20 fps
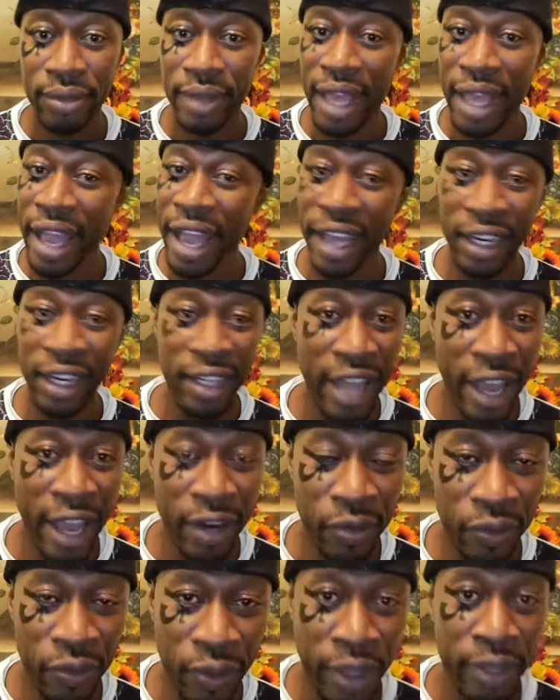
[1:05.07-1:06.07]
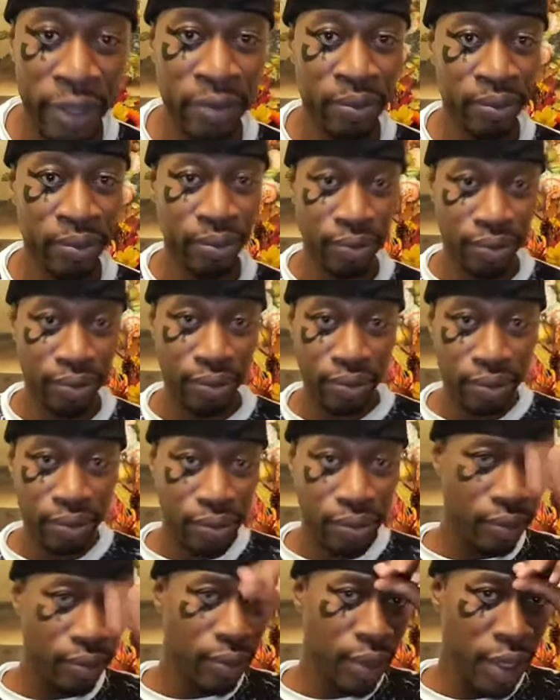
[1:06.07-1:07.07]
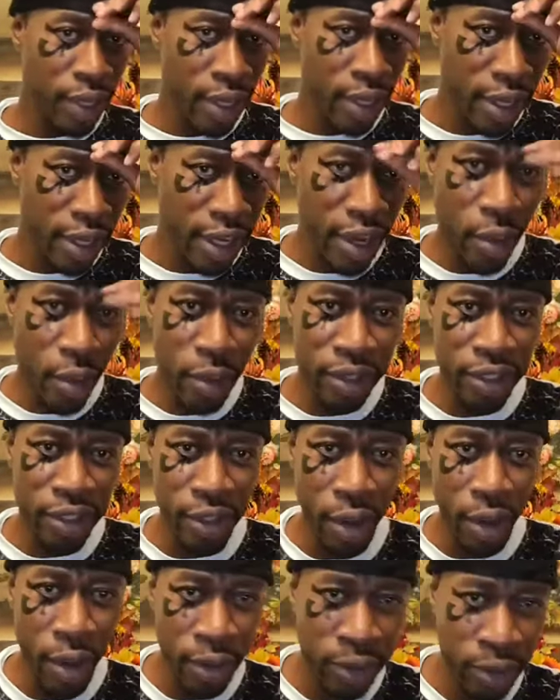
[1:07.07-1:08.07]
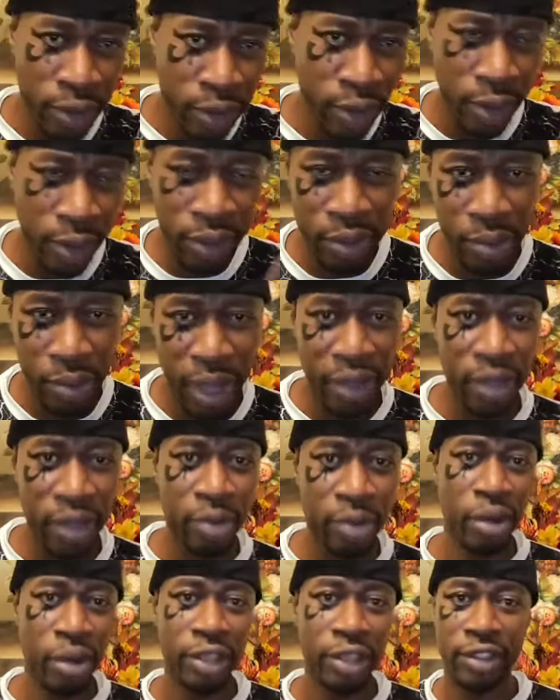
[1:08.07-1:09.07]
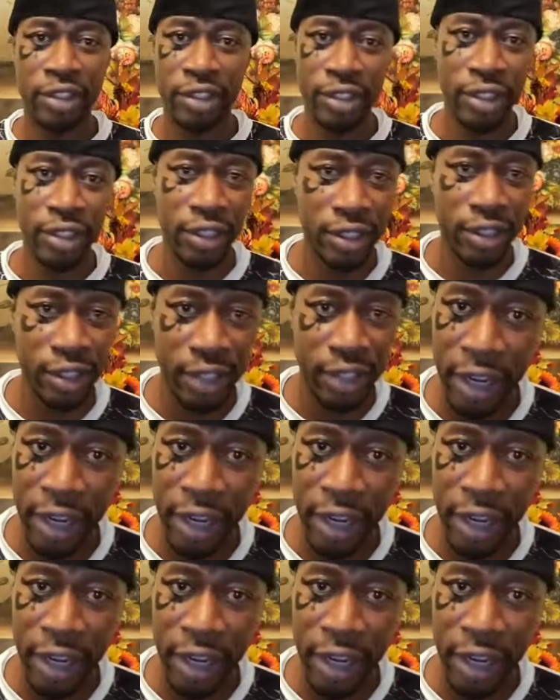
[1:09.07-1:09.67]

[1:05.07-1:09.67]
I had a lot of fun. And I want to also talk to my good brothers and sisters.